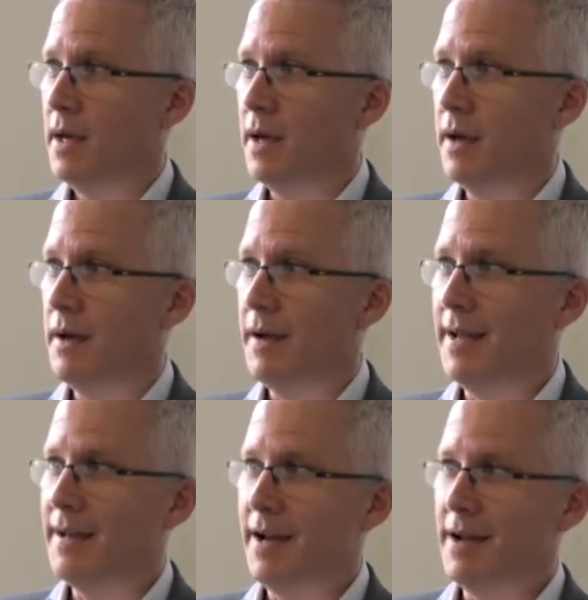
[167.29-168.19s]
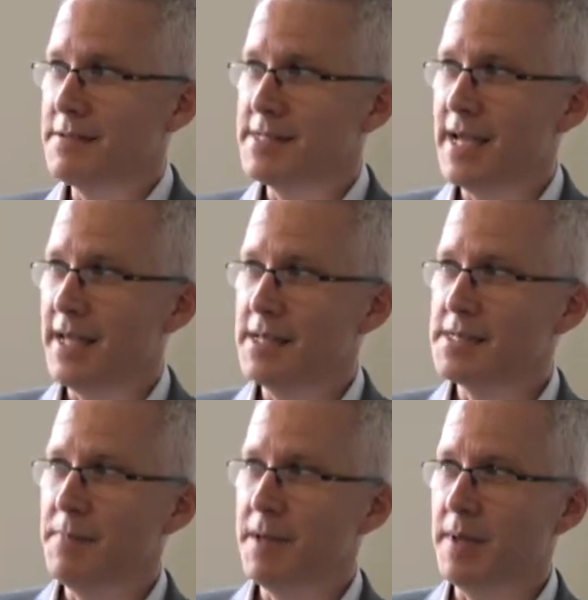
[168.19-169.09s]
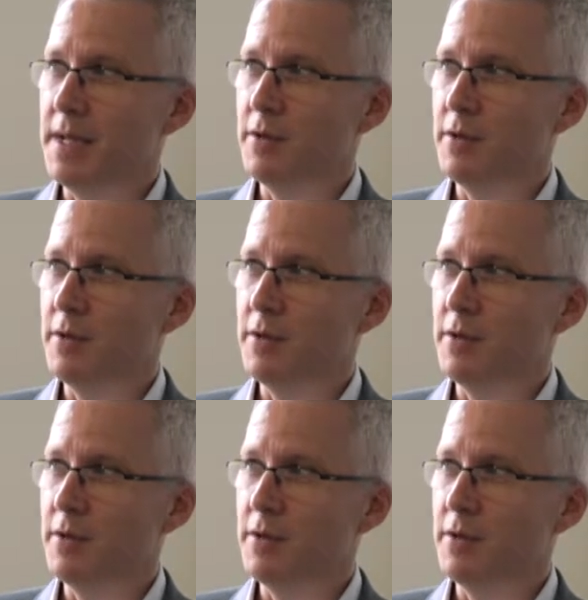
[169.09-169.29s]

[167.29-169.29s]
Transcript: And I'd say it's maybe a